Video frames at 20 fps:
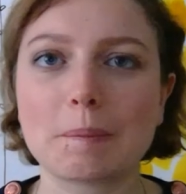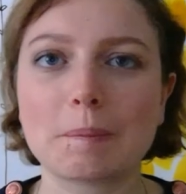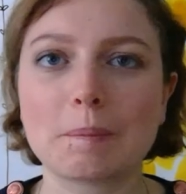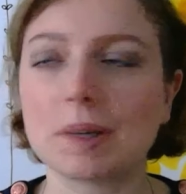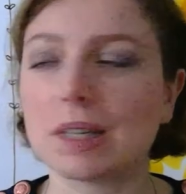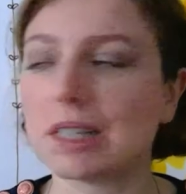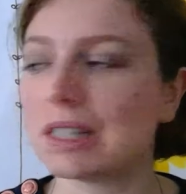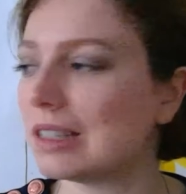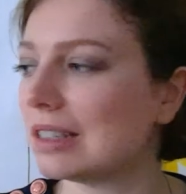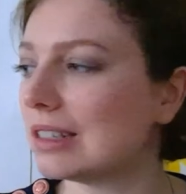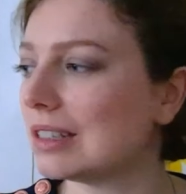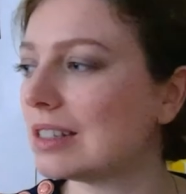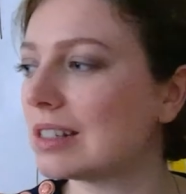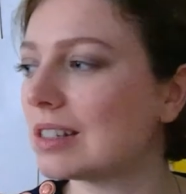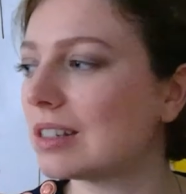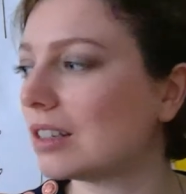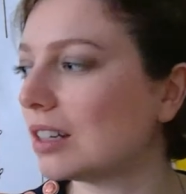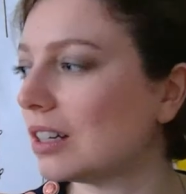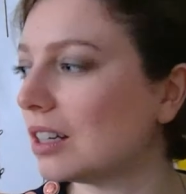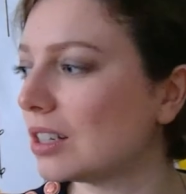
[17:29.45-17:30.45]
my
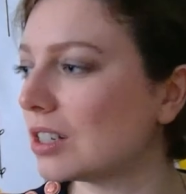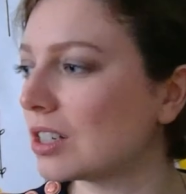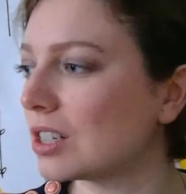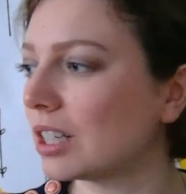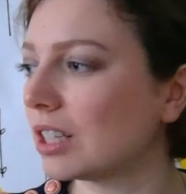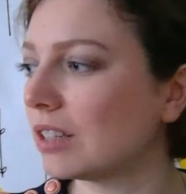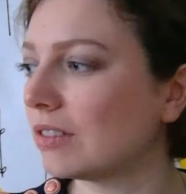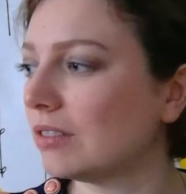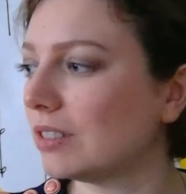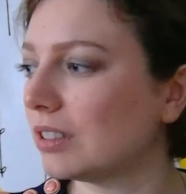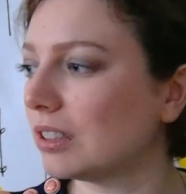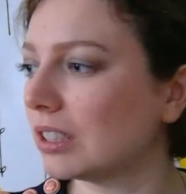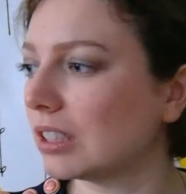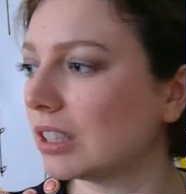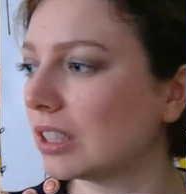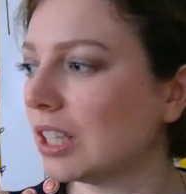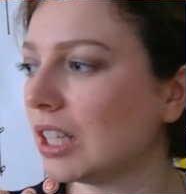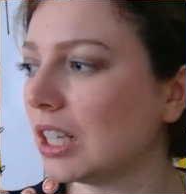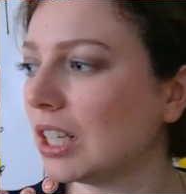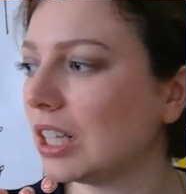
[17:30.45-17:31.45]
stash and
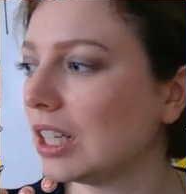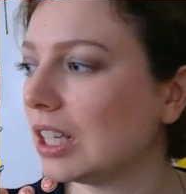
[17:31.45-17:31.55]
everything.